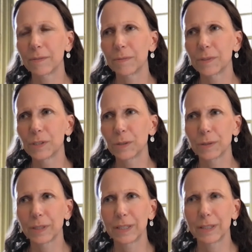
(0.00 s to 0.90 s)

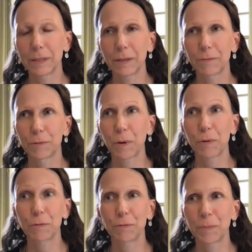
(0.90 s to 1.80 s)
certainly have
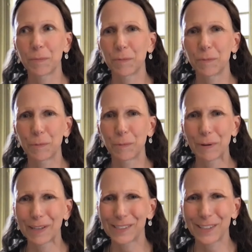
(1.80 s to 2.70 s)
grown from
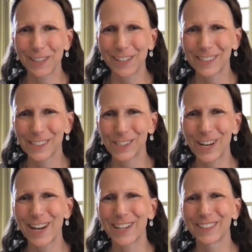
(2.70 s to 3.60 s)
where I started as a
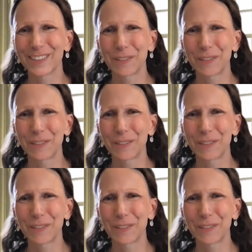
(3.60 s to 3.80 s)
child,